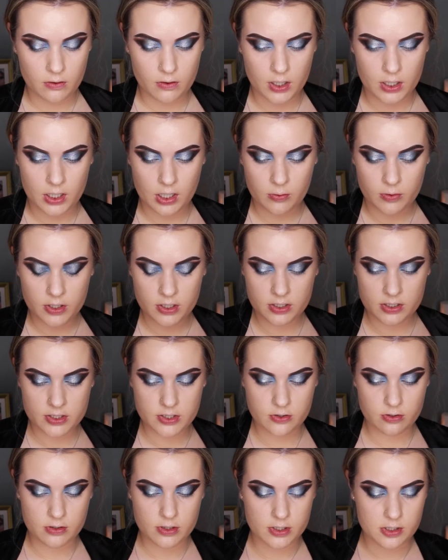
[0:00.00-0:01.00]
Okay, now we're gonna
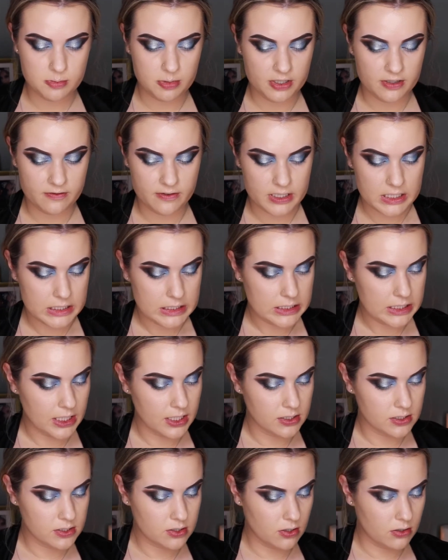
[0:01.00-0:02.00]
do a little bit of an
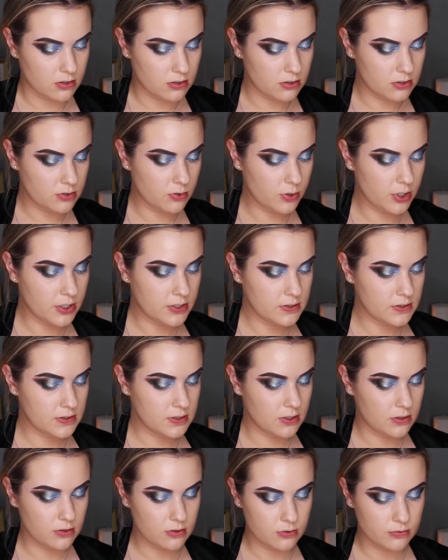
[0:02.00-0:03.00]
intense contour.
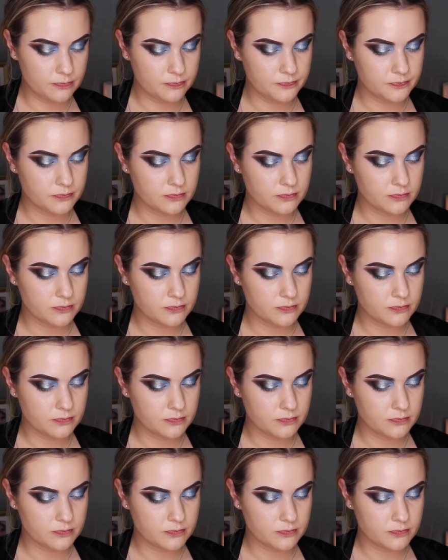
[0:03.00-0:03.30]
So